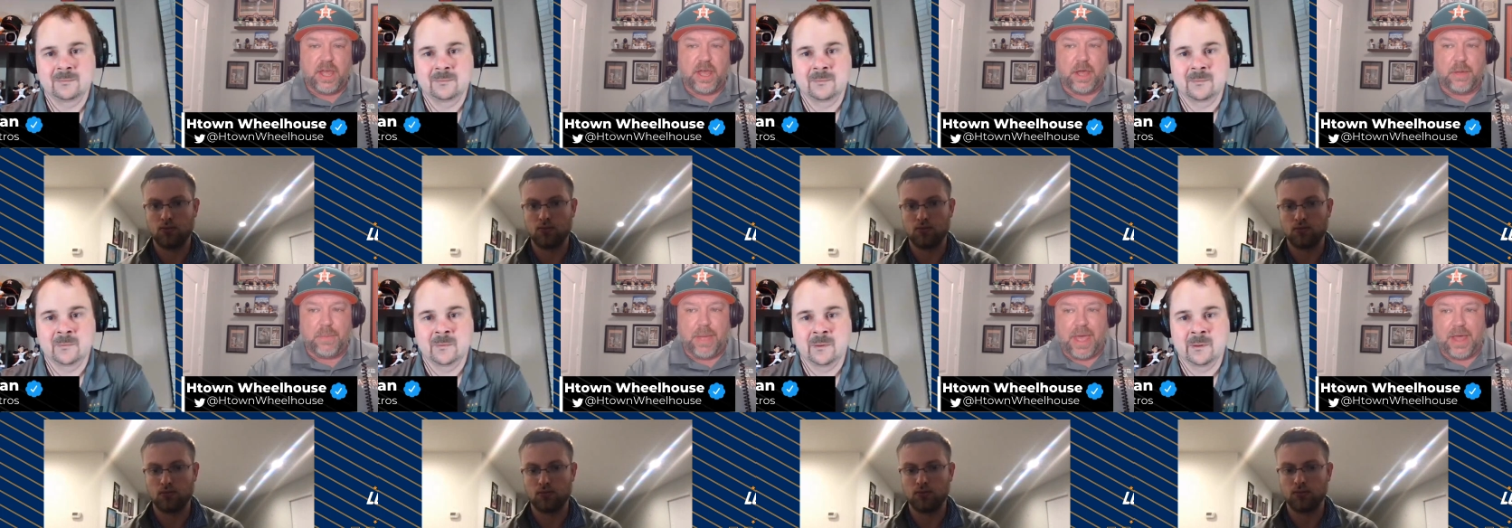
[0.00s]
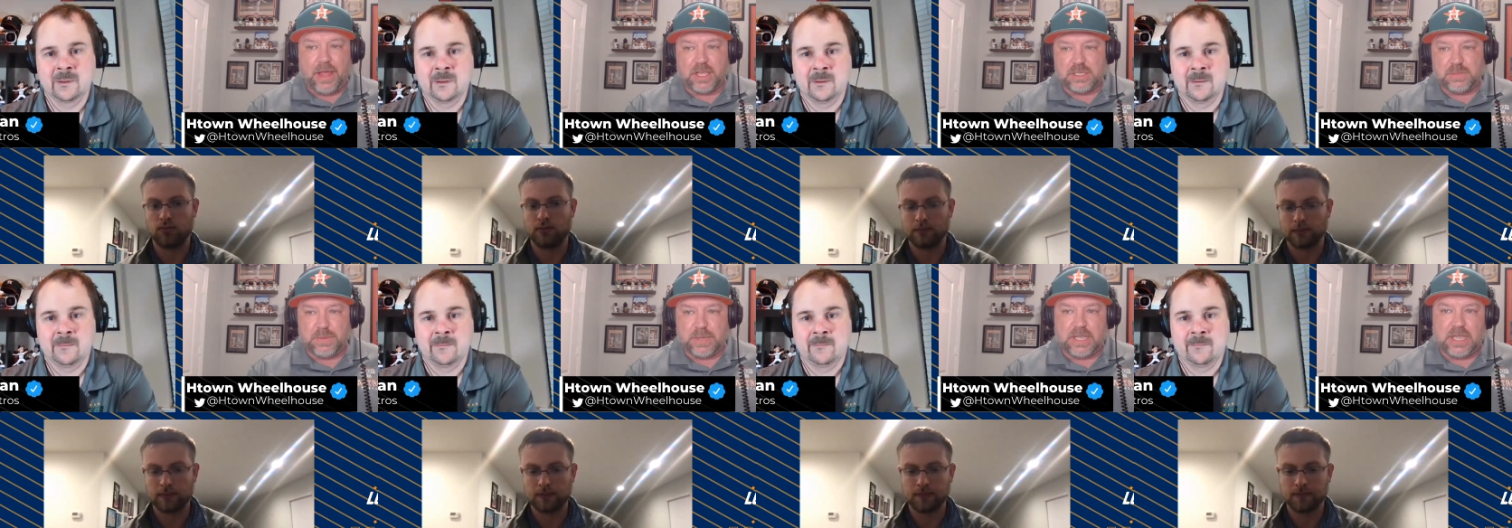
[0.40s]
Speaker 1: um,
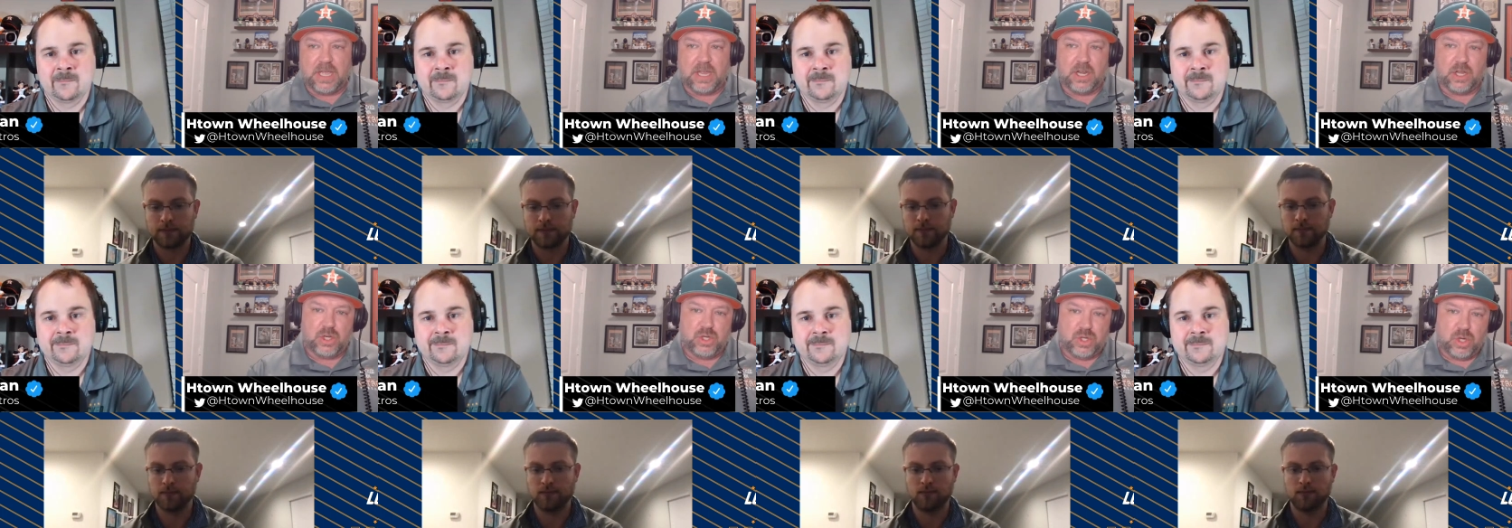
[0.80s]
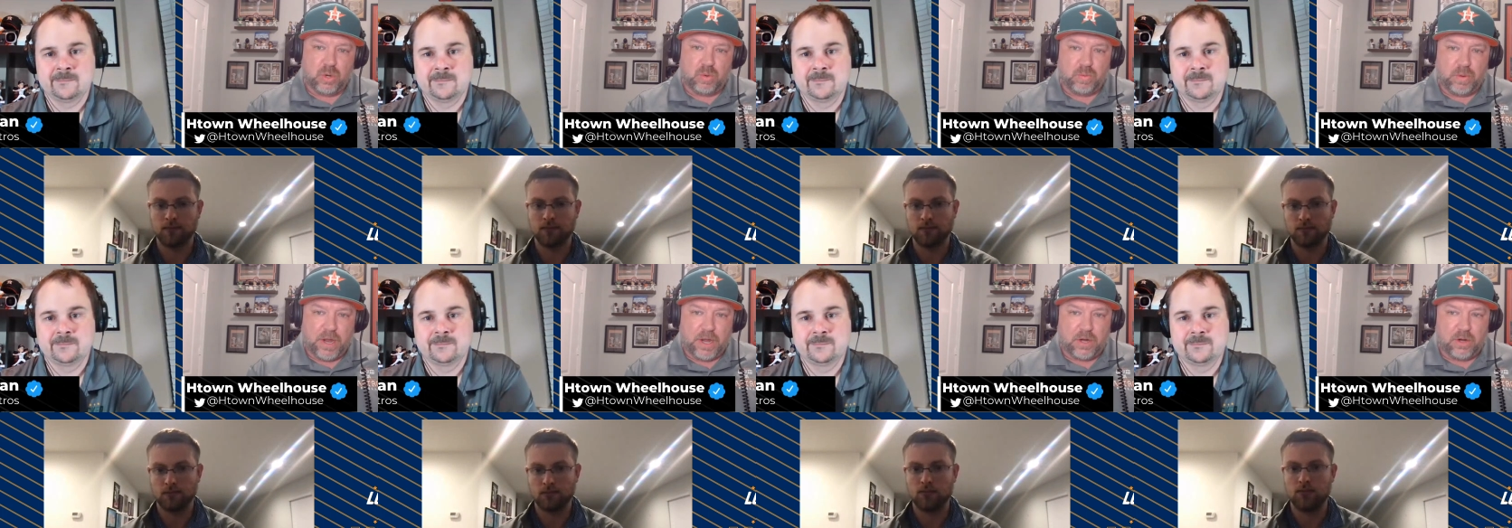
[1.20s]
Alex McKenna,
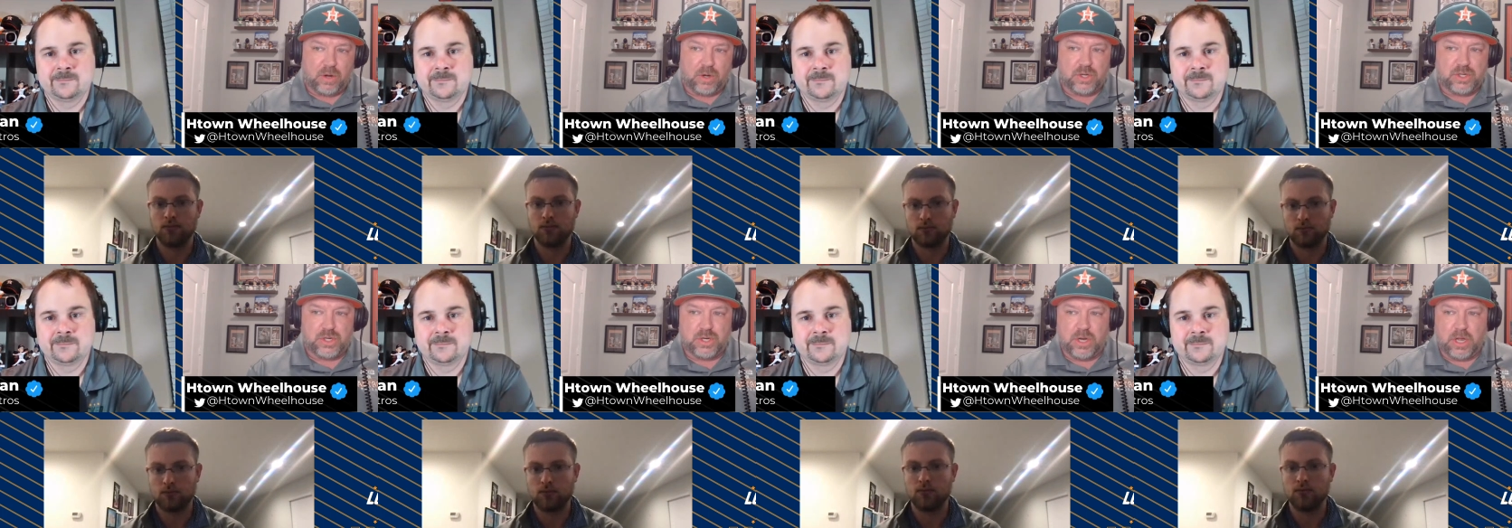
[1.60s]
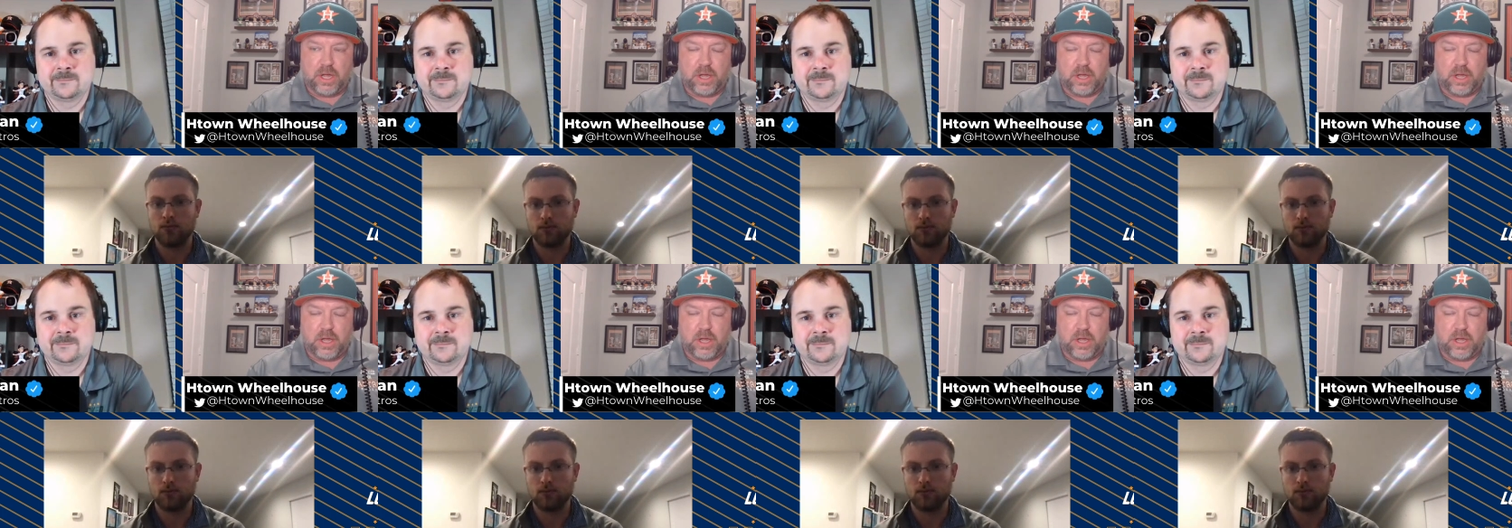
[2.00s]
Joe Record,